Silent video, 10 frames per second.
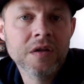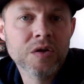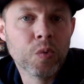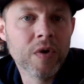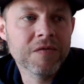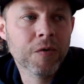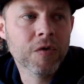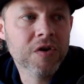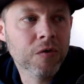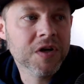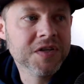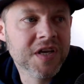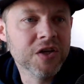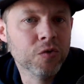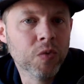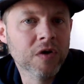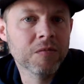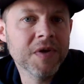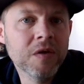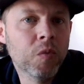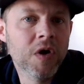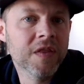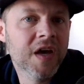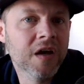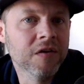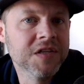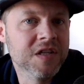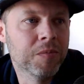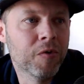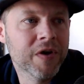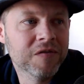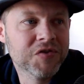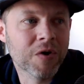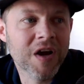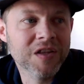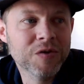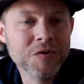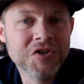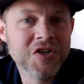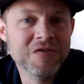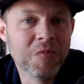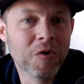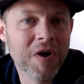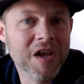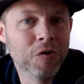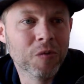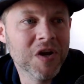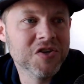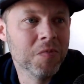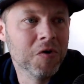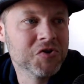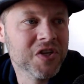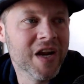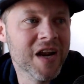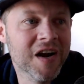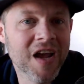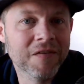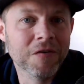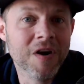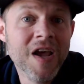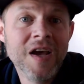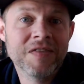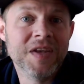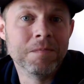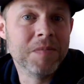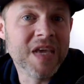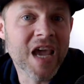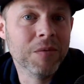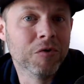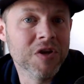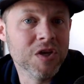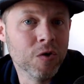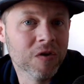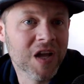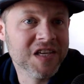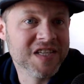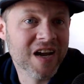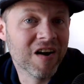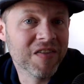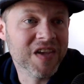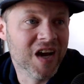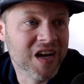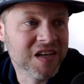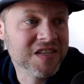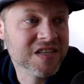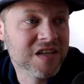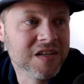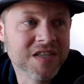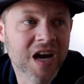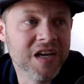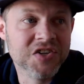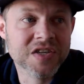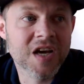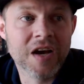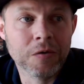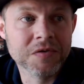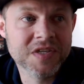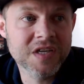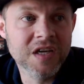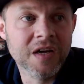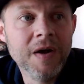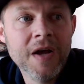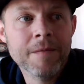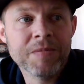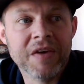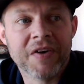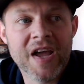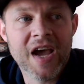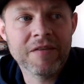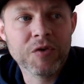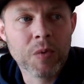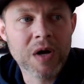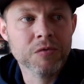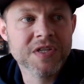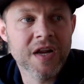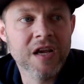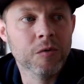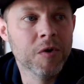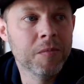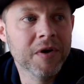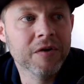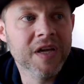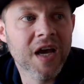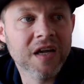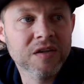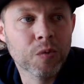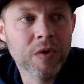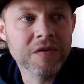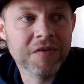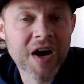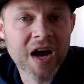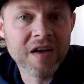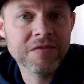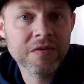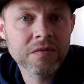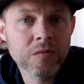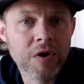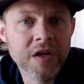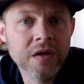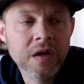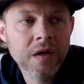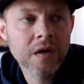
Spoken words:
24 degrees. Can you riddle me what the hell is the point of trying to achieve more ankle range of motion in an effort to be able to utilize that on the ice? Because I don't see it. If I have the requisite ankle mobility at 25, right?